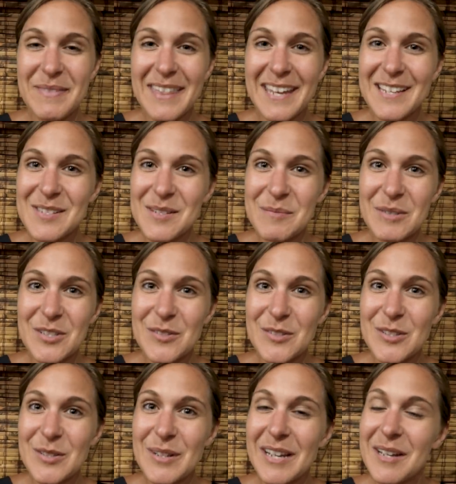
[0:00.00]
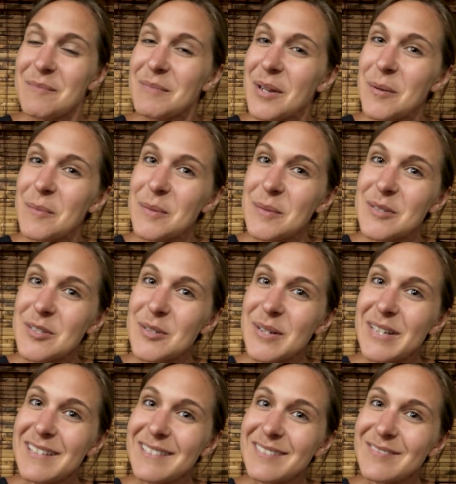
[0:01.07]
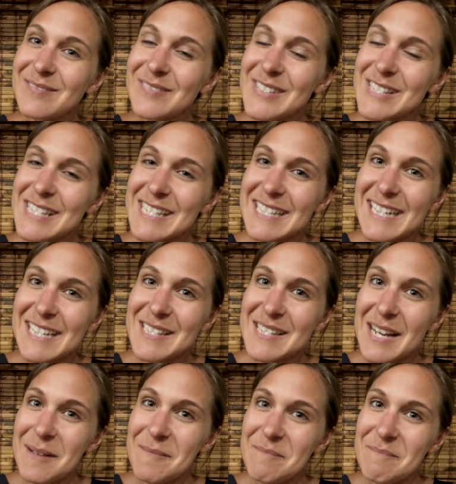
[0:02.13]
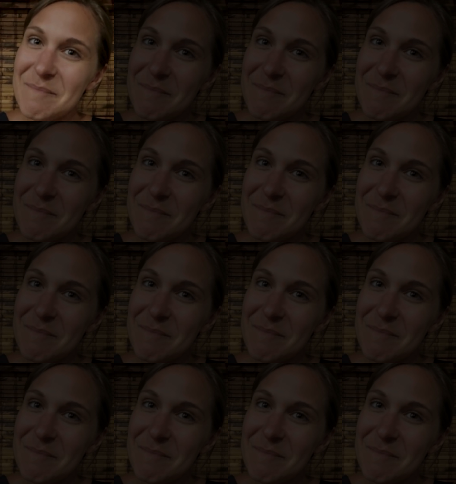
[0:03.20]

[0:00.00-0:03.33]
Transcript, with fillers: Thanks so much for tuning in. We hope you enjoyed. We'll see you next time.